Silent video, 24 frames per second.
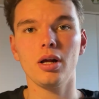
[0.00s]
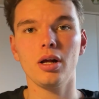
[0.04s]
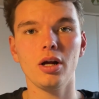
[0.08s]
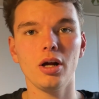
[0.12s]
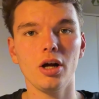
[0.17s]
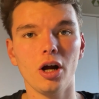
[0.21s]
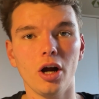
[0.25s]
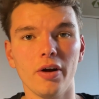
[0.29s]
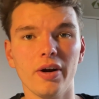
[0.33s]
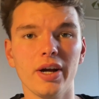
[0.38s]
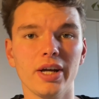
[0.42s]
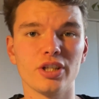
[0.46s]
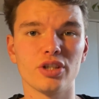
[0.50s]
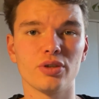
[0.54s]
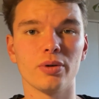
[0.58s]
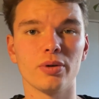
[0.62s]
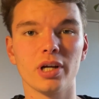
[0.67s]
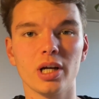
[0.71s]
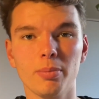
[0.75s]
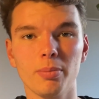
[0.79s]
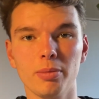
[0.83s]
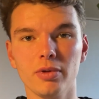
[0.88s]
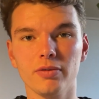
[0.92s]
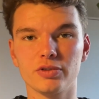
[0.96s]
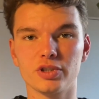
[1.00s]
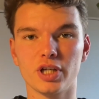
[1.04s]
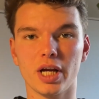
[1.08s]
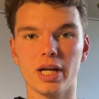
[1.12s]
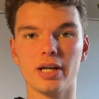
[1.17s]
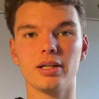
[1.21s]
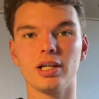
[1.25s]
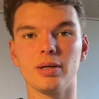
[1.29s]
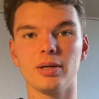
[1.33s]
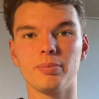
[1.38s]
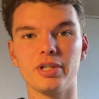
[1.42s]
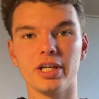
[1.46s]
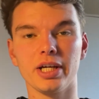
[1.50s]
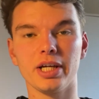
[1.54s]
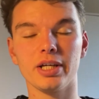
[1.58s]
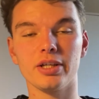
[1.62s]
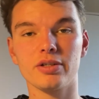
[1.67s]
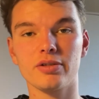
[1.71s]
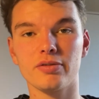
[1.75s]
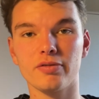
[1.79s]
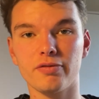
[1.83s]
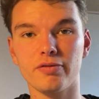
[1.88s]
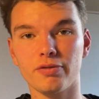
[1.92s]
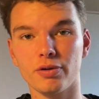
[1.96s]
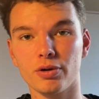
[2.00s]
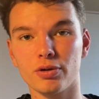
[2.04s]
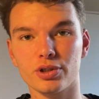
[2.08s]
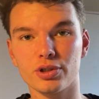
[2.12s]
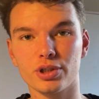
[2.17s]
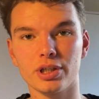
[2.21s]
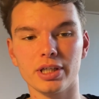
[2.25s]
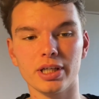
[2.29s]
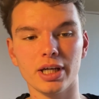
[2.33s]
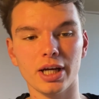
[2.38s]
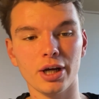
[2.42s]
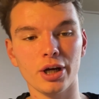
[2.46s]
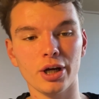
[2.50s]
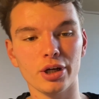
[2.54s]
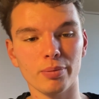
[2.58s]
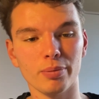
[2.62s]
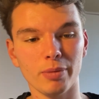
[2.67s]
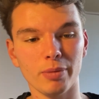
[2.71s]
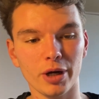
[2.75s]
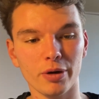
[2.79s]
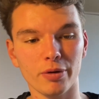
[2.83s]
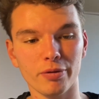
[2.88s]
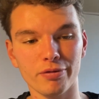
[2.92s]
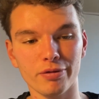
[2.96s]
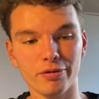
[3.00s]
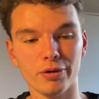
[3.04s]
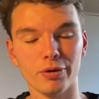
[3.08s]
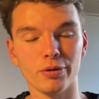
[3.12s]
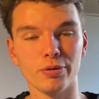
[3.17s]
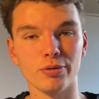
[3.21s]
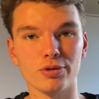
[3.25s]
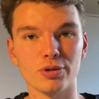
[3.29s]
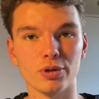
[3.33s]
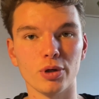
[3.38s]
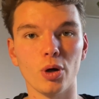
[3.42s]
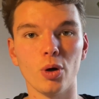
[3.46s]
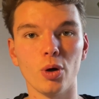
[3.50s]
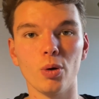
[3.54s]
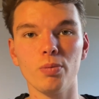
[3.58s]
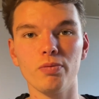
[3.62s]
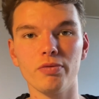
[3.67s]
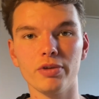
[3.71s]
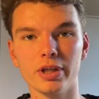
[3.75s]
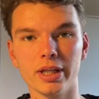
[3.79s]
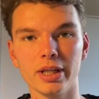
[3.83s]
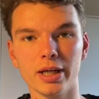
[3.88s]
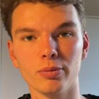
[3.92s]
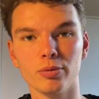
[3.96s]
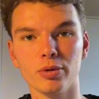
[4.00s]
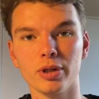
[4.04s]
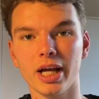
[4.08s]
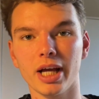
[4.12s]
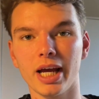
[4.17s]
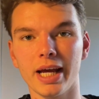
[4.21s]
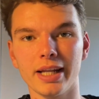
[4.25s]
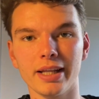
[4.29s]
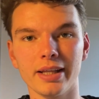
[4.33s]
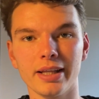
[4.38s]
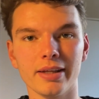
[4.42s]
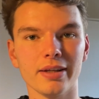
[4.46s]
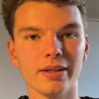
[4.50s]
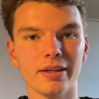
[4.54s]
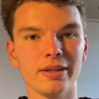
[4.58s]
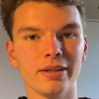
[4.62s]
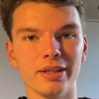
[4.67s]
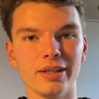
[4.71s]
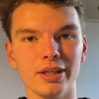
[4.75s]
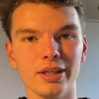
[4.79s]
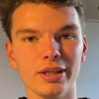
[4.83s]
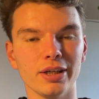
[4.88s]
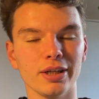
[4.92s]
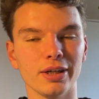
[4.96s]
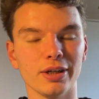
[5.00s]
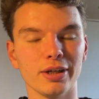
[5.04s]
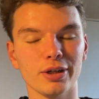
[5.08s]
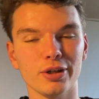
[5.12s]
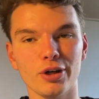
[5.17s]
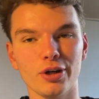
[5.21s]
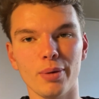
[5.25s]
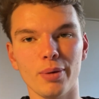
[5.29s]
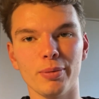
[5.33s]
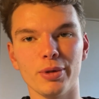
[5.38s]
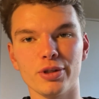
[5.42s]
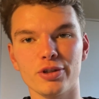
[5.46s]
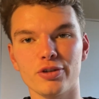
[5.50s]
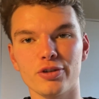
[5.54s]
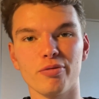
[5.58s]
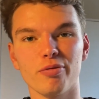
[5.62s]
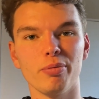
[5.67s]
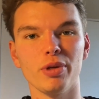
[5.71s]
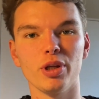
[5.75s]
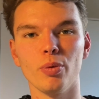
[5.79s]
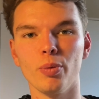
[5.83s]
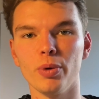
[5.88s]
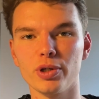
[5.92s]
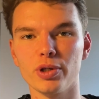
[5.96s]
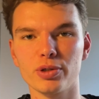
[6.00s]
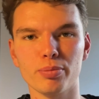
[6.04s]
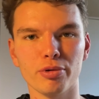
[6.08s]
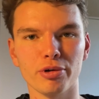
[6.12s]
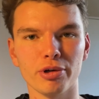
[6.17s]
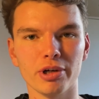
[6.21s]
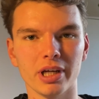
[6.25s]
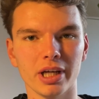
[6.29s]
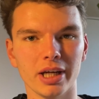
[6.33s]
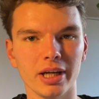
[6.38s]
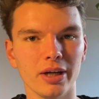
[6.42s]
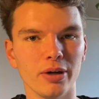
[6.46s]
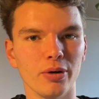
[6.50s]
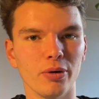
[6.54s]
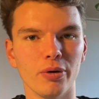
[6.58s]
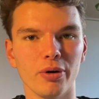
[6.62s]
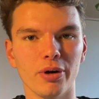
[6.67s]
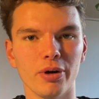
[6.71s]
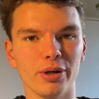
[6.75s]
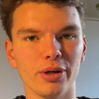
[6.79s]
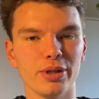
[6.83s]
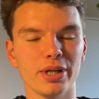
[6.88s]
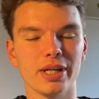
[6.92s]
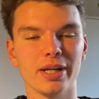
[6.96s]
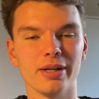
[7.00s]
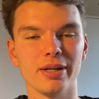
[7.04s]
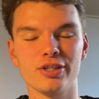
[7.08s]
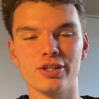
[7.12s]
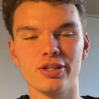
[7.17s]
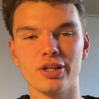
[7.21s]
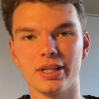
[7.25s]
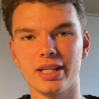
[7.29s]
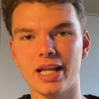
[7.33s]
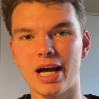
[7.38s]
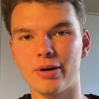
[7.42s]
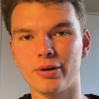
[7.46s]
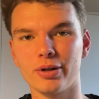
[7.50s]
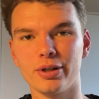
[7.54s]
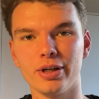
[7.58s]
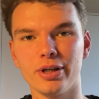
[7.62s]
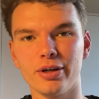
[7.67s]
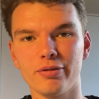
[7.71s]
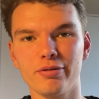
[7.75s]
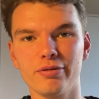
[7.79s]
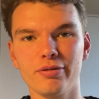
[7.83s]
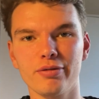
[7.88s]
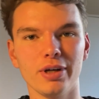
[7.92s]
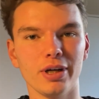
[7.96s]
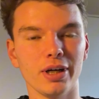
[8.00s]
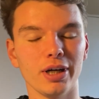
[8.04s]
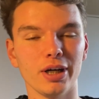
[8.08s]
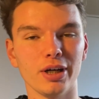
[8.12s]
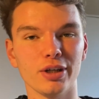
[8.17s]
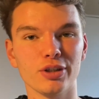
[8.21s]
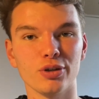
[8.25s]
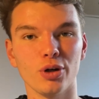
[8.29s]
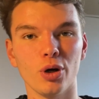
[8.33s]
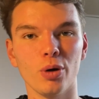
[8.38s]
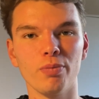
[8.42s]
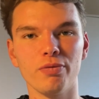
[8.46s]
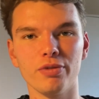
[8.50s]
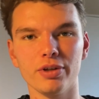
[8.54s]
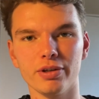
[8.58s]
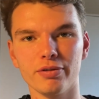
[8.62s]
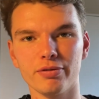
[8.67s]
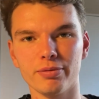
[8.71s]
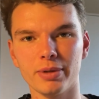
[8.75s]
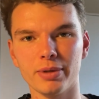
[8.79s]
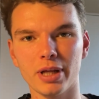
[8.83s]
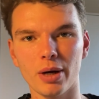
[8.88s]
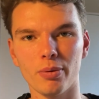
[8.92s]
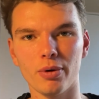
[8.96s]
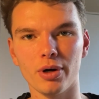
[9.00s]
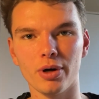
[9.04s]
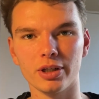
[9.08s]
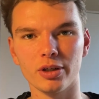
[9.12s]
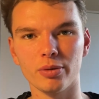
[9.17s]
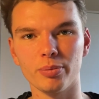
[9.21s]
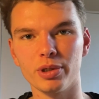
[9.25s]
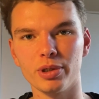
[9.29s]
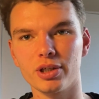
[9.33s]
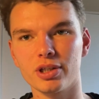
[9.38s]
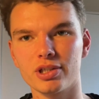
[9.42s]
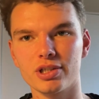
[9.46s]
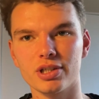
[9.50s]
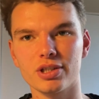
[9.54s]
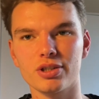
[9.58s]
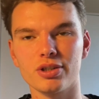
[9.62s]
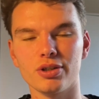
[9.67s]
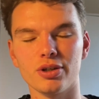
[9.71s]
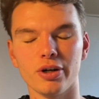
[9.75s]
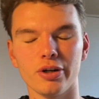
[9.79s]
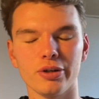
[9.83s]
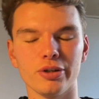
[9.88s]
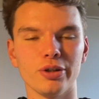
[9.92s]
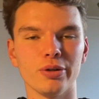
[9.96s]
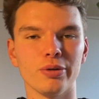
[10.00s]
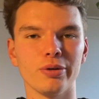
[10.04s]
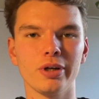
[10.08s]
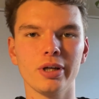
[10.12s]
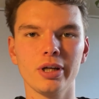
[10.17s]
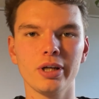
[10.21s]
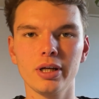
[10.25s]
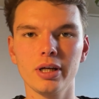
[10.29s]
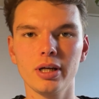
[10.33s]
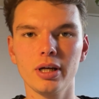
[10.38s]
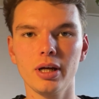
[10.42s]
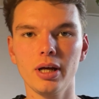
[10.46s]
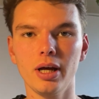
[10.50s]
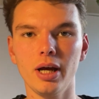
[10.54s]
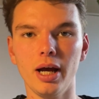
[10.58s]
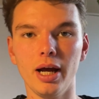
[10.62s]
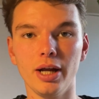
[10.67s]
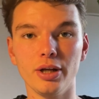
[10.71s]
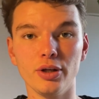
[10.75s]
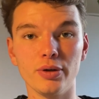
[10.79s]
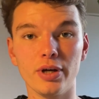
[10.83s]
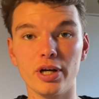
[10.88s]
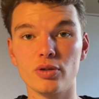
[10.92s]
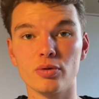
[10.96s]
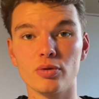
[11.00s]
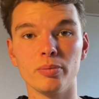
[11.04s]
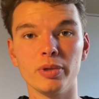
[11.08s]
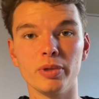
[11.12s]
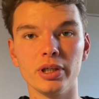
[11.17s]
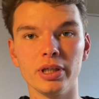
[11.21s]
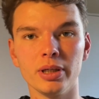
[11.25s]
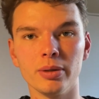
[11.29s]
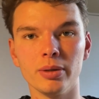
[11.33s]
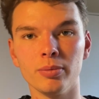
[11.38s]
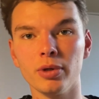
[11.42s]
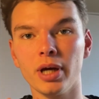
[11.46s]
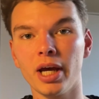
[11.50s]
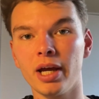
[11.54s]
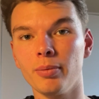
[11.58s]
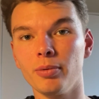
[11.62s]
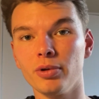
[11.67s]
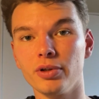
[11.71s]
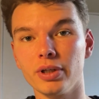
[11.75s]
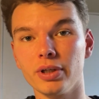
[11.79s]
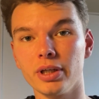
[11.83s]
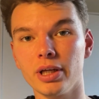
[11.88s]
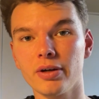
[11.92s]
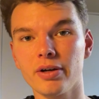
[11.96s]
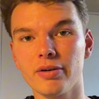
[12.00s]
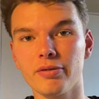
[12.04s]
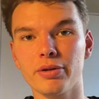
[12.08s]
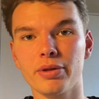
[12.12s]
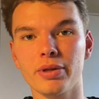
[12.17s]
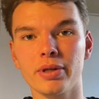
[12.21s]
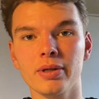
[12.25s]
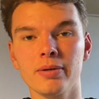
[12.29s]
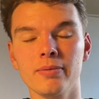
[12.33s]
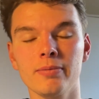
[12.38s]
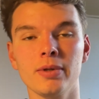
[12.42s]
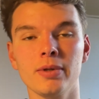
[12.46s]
Alright, so a couple of channel updates. Firstly, I got a microphone, so hopefully that will end the comments of me whispering or that's not loud enough. So hopefully from now on it'll be consistent audio and you guys will be able to hear everything.